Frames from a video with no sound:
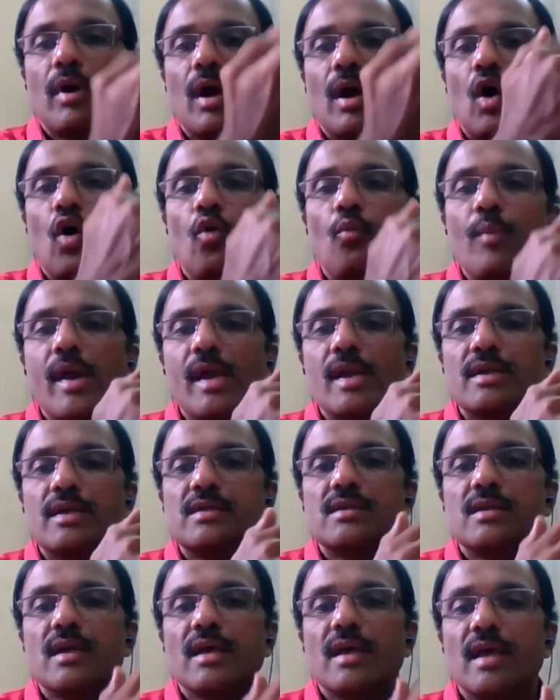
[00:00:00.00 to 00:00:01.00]
How
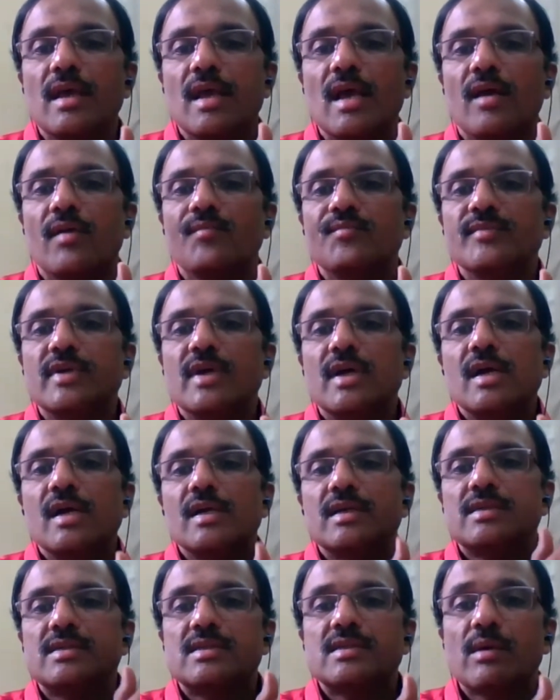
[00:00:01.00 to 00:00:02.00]
means here
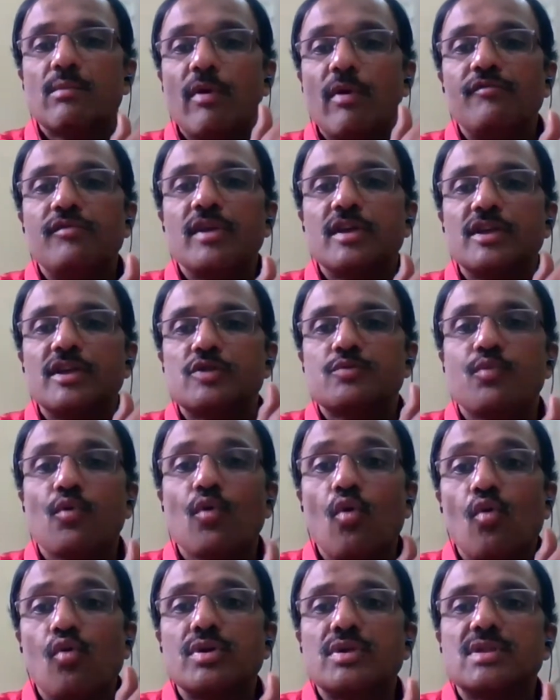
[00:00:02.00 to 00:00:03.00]
some of the
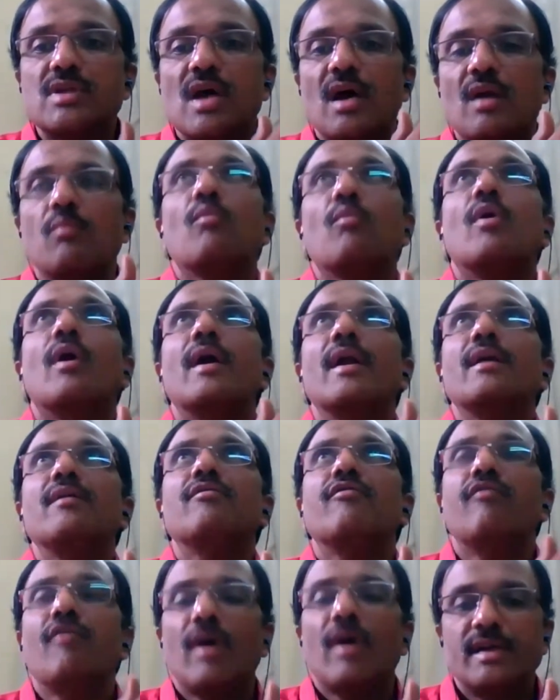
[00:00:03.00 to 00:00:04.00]
spores are
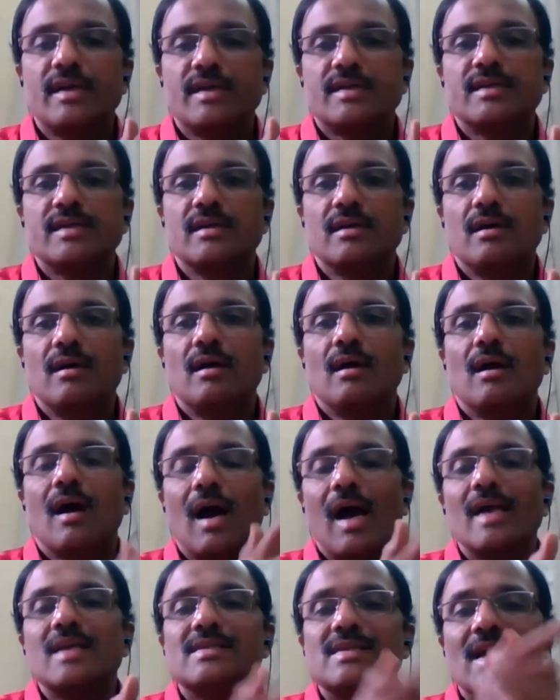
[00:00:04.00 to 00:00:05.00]
modified
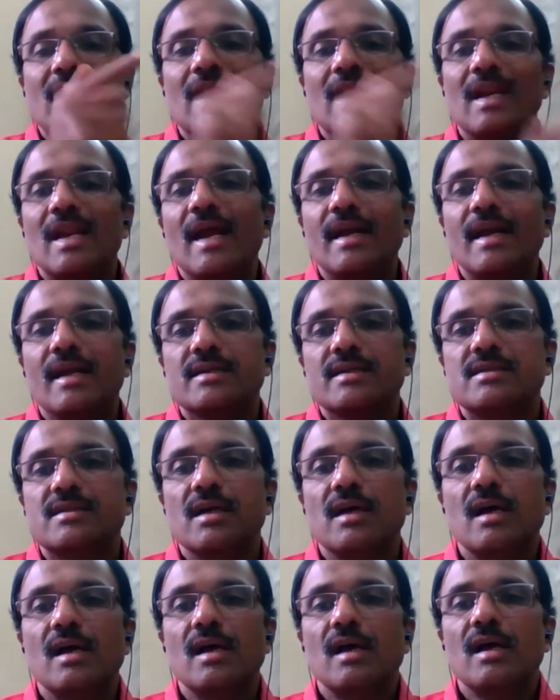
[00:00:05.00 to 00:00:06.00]
as elaters.
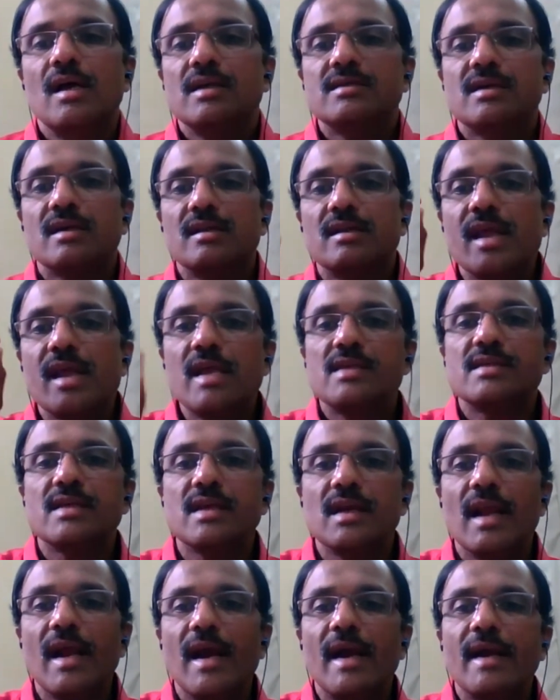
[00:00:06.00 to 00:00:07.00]
So these
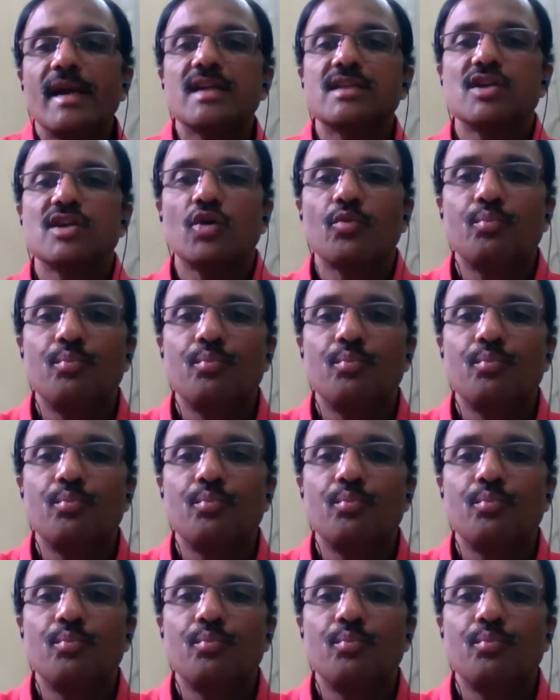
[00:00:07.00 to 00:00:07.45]
elaters are